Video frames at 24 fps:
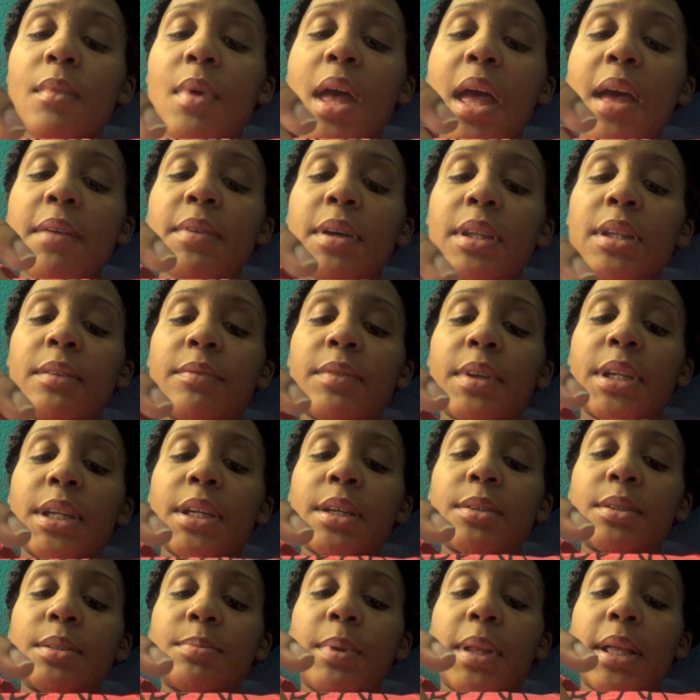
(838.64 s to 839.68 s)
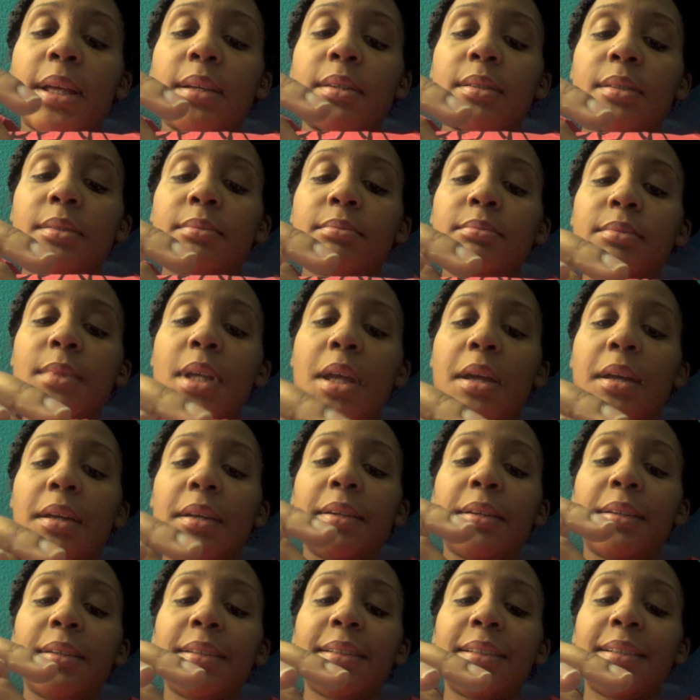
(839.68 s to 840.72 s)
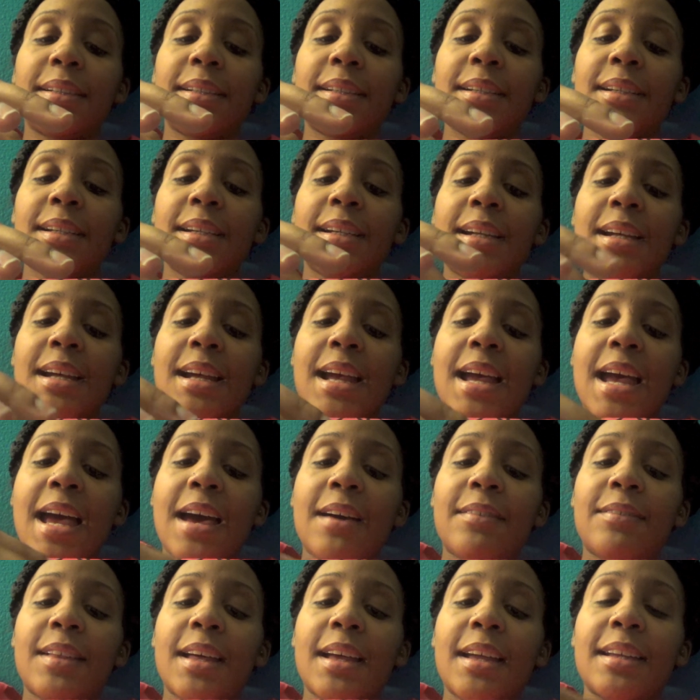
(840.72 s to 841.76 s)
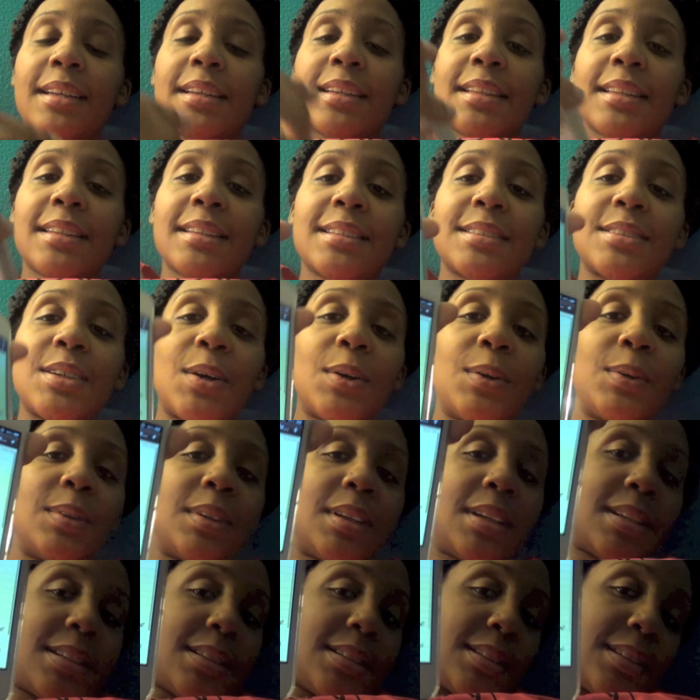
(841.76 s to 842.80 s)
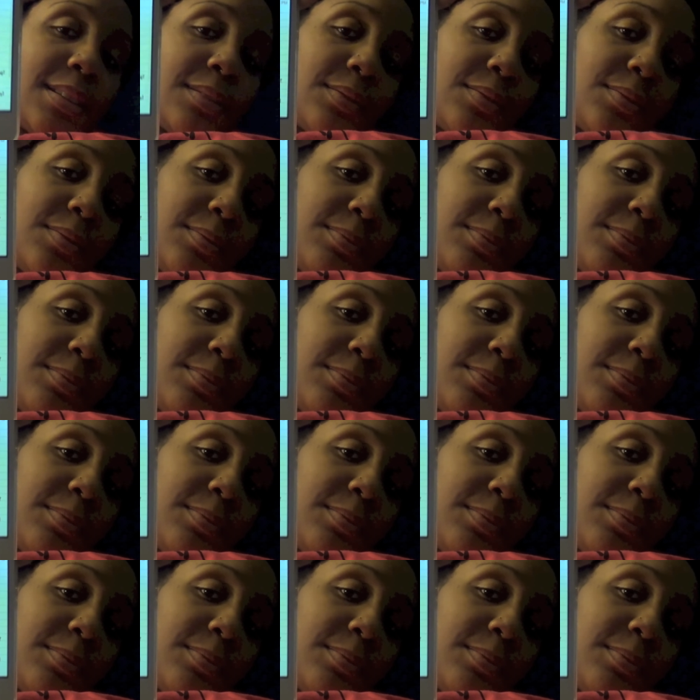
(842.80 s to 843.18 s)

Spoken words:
I have other videos planned. I have like this whole list of